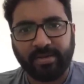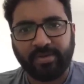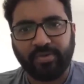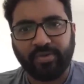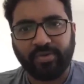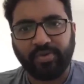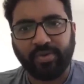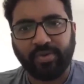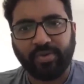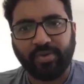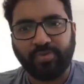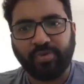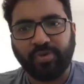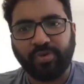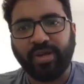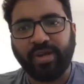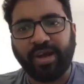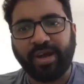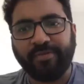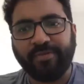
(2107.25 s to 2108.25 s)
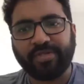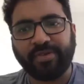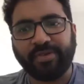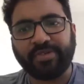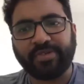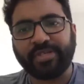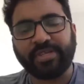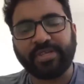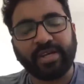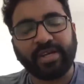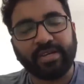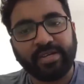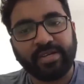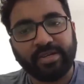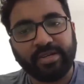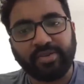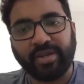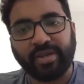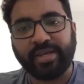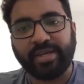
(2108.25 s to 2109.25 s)
you would have sufficient
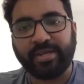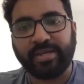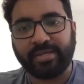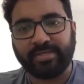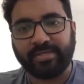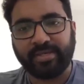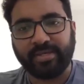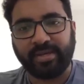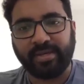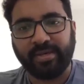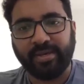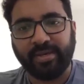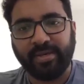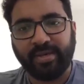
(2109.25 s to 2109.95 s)
content to write an essay.